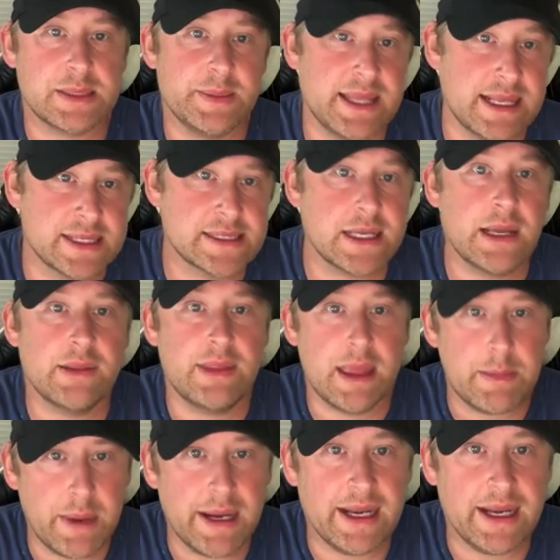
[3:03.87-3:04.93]
of that sun. That
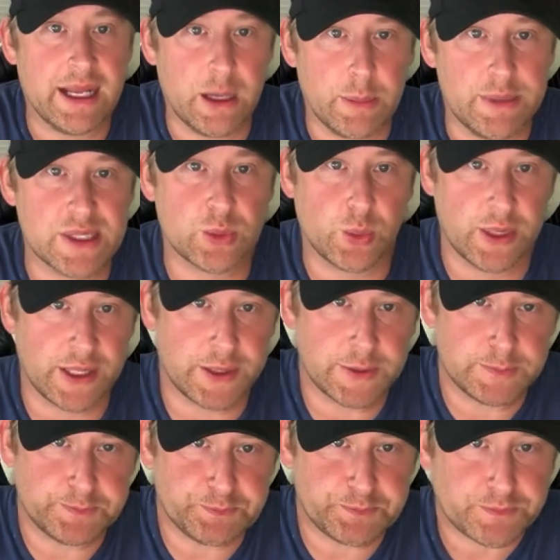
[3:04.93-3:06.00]
might help as
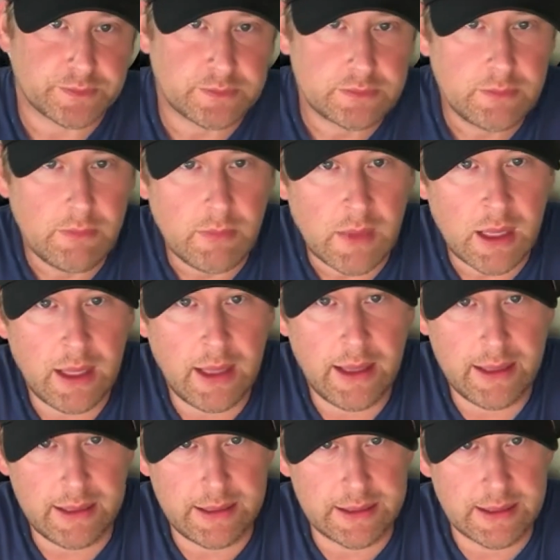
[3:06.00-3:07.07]
well.
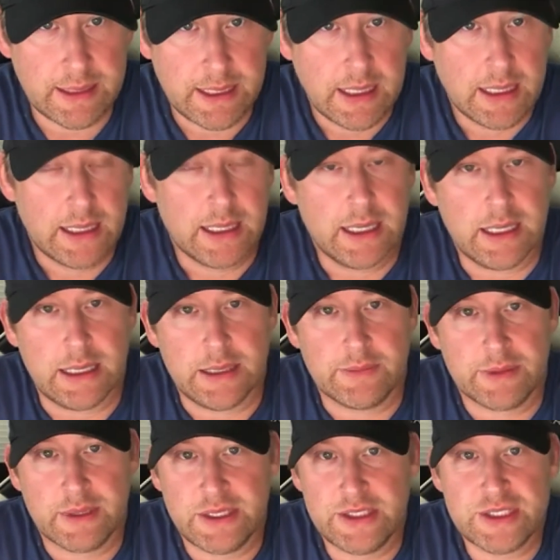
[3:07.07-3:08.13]
And I
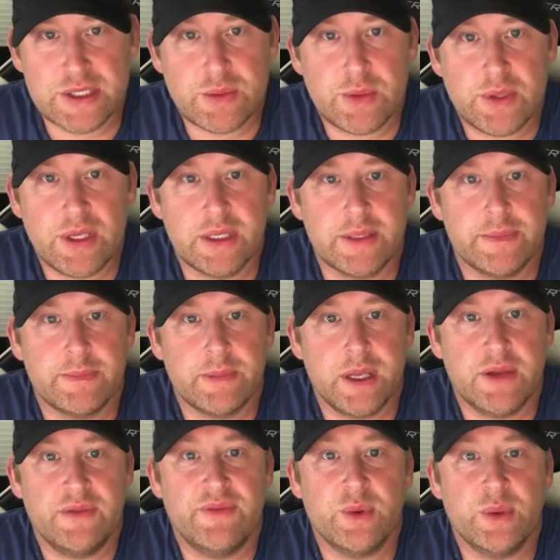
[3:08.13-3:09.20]
really just want to
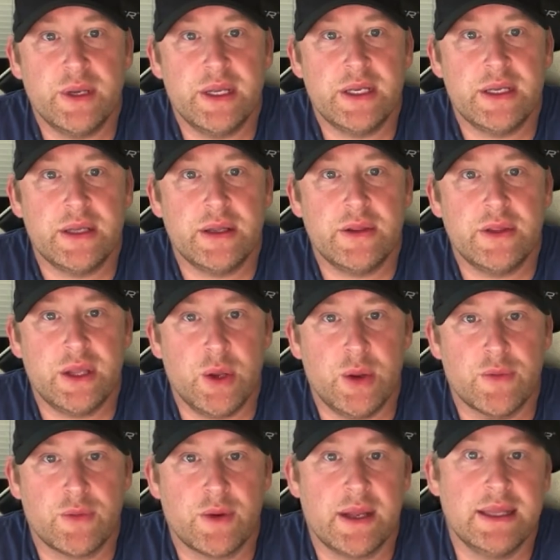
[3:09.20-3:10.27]
avoid the
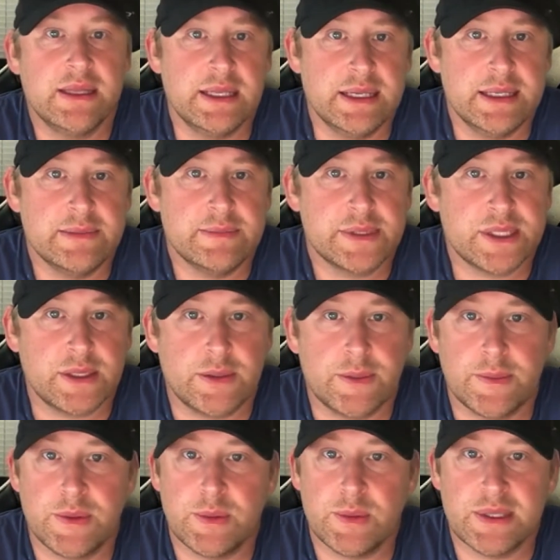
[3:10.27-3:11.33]
overhead light. So
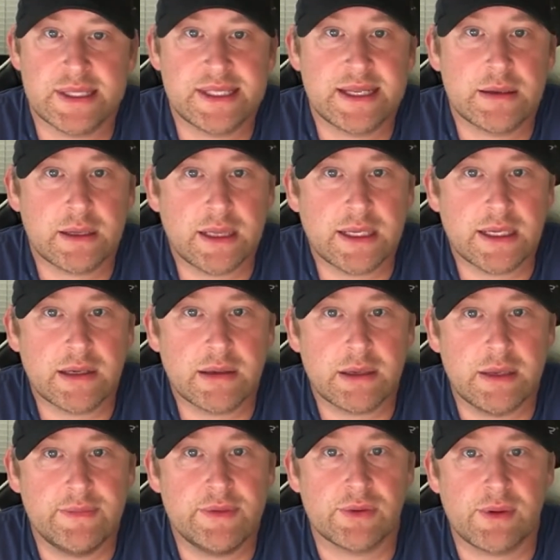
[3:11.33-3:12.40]
you want to steer clear
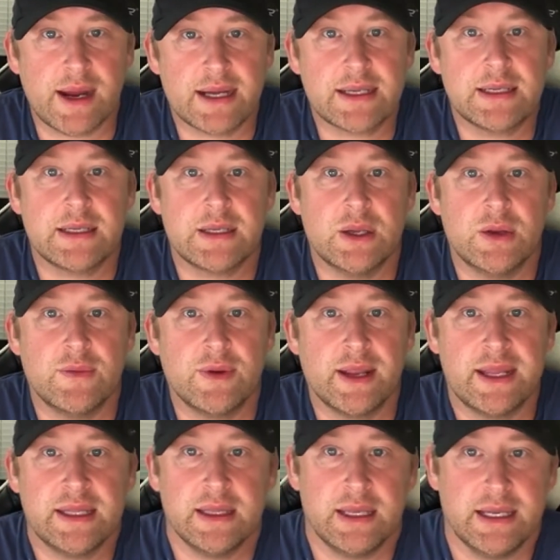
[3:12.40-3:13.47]
of direct
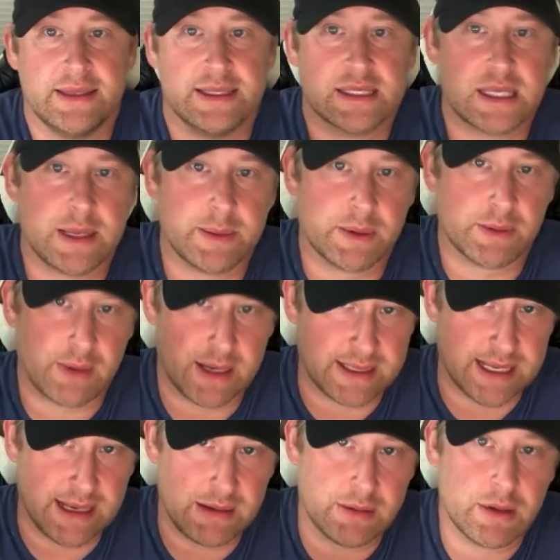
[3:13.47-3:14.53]
overhead light that's coming right
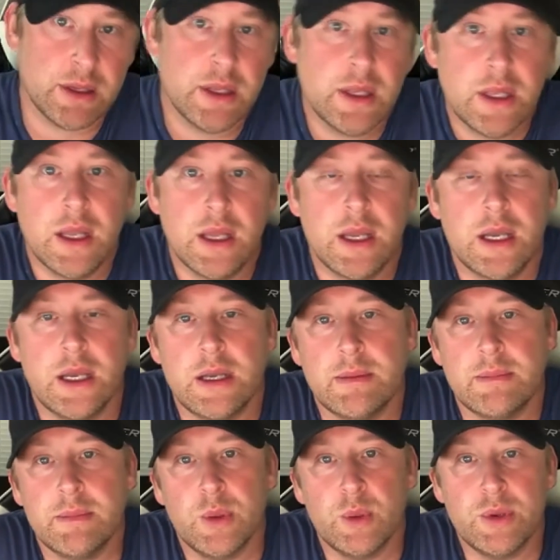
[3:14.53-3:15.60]
down
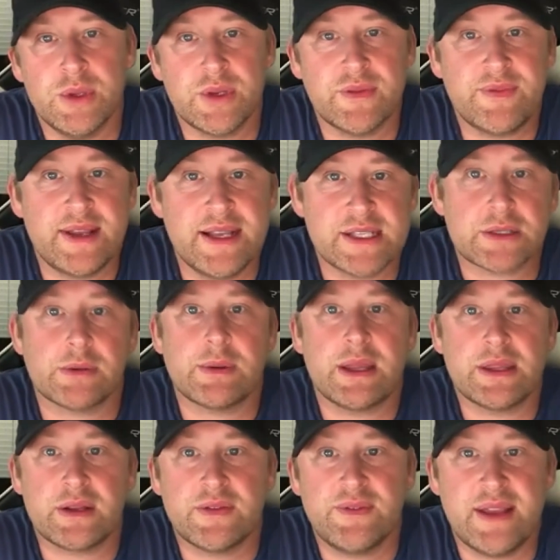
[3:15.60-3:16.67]
on their face or
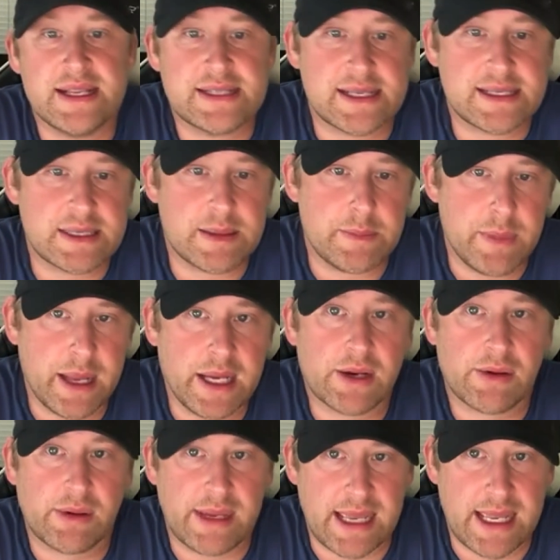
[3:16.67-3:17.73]
around their face, as it might
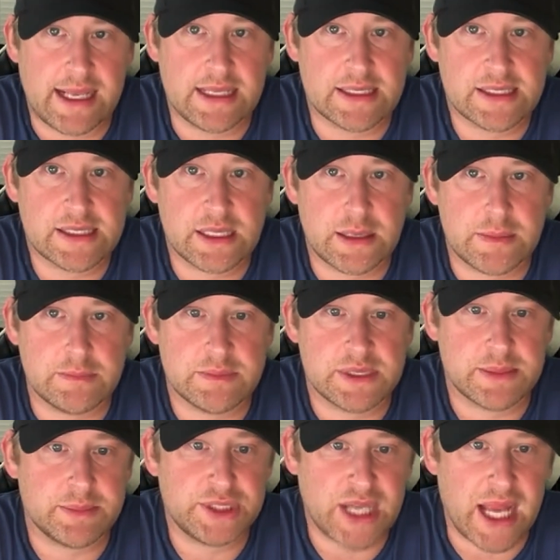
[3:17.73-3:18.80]
create
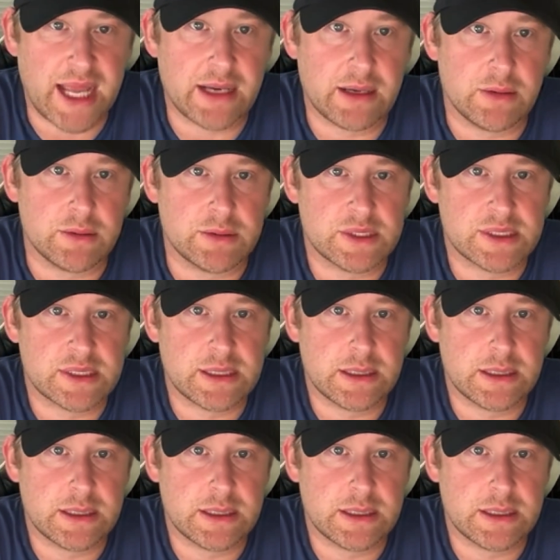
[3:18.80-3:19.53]
some shadows